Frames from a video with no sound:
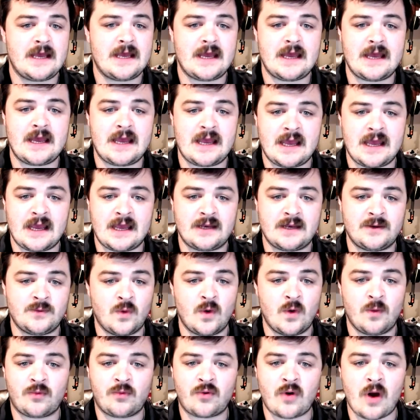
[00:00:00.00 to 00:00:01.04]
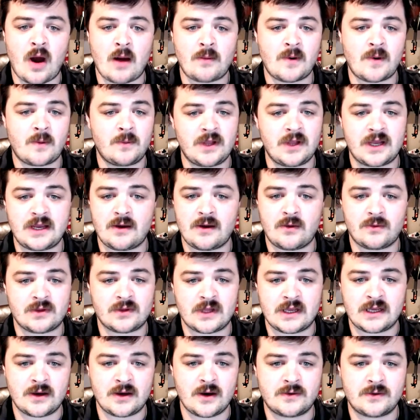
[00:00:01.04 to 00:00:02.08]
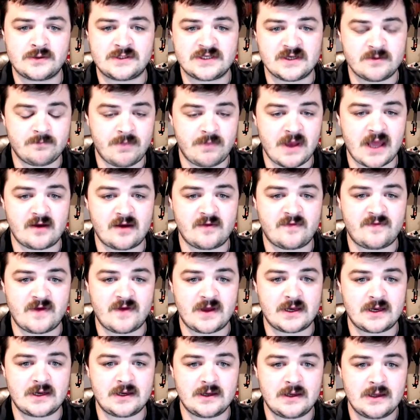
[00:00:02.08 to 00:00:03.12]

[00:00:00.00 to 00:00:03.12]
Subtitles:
and will probably only go to benefit